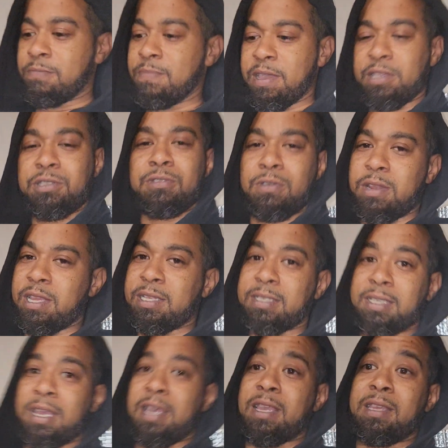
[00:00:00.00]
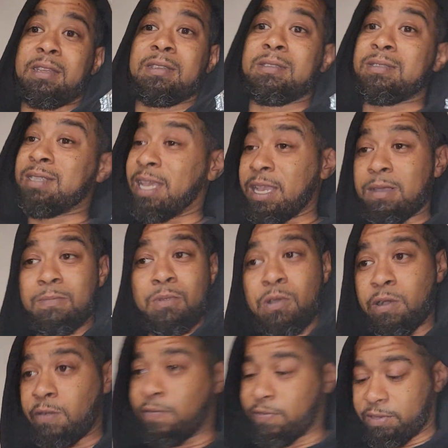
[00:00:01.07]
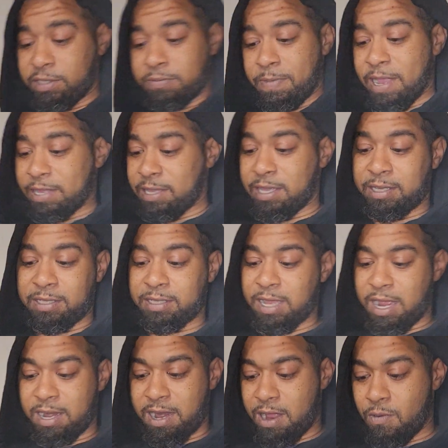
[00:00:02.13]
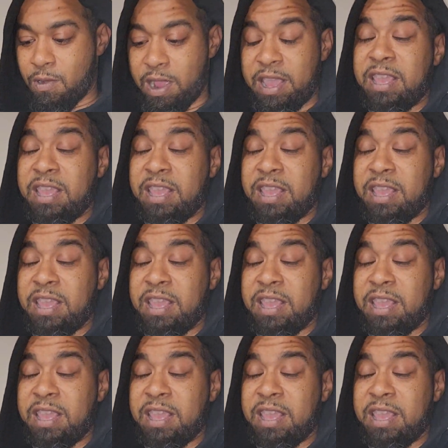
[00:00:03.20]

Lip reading: Make sure they're tight. Take them off. Inspect the inside of that wire.